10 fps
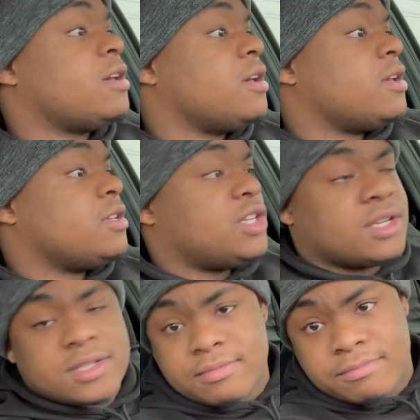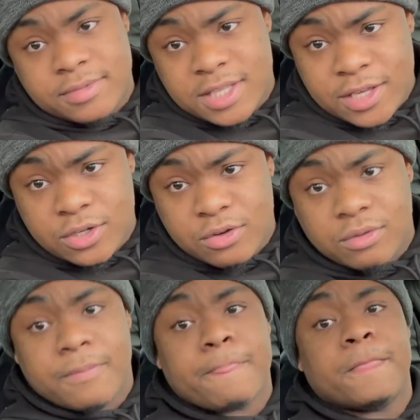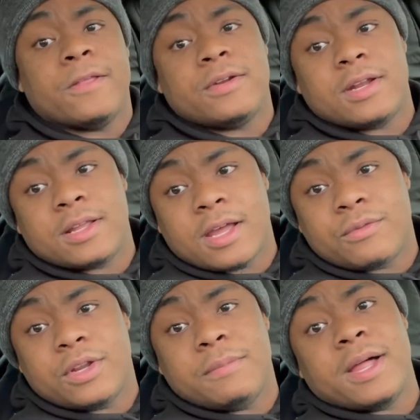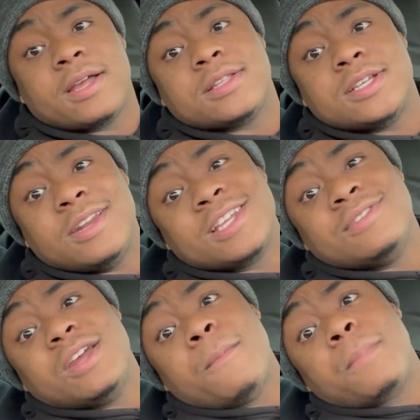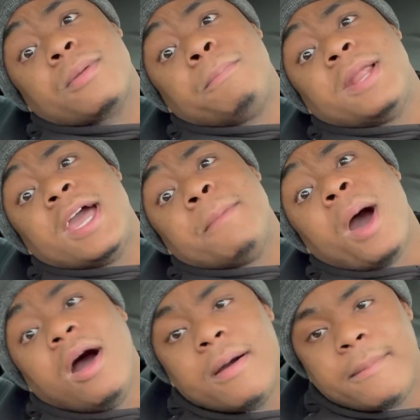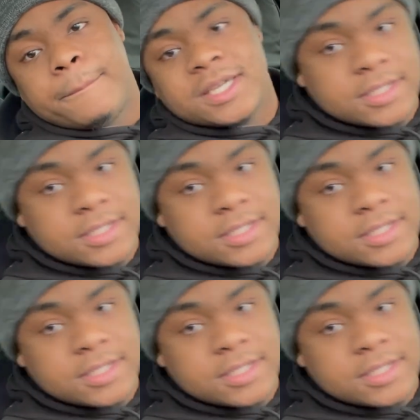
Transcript: And just stay tuned. Other than that, Life with D Black. Till next video. Play ball. Peace.